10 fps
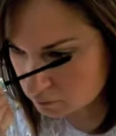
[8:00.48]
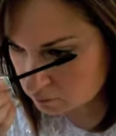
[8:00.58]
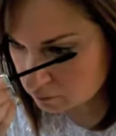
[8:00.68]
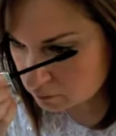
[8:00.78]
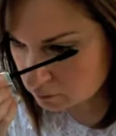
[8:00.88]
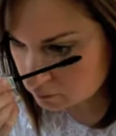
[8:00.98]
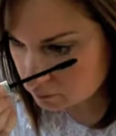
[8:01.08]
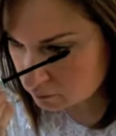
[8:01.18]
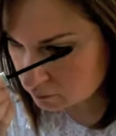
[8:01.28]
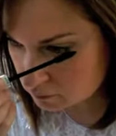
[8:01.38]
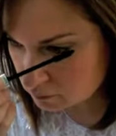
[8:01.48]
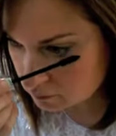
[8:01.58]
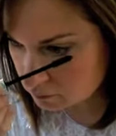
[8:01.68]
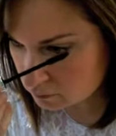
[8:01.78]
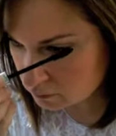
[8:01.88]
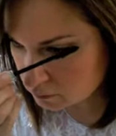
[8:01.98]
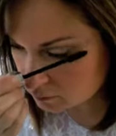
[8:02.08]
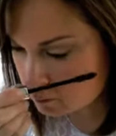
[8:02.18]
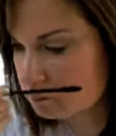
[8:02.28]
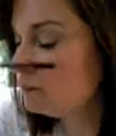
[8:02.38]

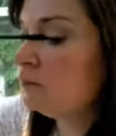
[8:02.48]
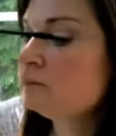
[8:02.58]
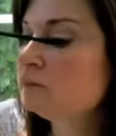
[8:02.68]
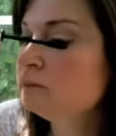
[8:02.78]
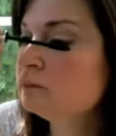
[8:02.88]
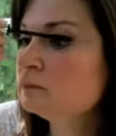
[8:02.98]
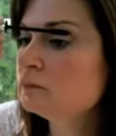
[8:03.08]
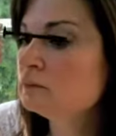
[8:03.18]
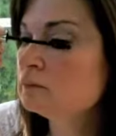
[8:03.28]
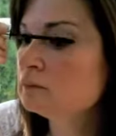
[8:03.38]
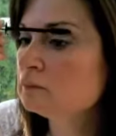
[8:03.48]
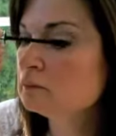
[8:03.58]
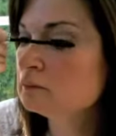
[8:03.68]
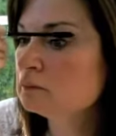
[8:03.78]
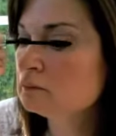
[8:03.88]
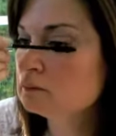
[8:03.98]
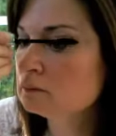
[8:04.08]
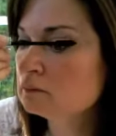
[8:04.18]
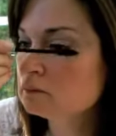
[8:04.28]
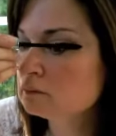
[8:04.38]

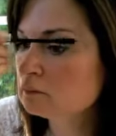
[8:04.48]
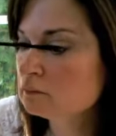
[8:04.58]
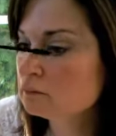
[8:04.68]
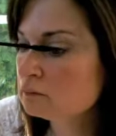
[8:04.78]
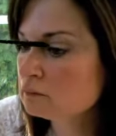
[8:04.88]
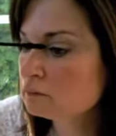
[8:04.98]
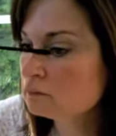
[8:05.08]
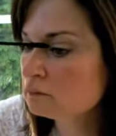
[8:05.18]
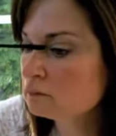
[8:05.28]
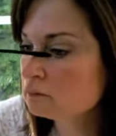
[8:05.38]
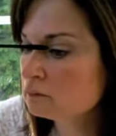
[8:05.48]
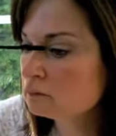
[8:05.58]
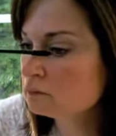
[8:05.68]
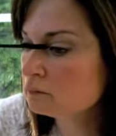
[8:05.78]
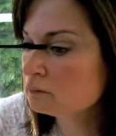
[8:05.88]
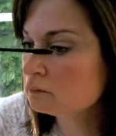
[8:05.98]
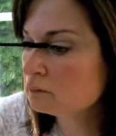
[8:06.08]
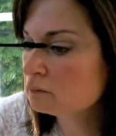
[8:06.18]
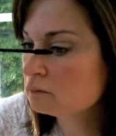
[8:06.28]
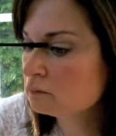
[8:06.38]

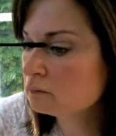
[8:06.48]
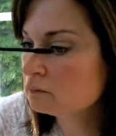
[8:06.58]
Nothing is said.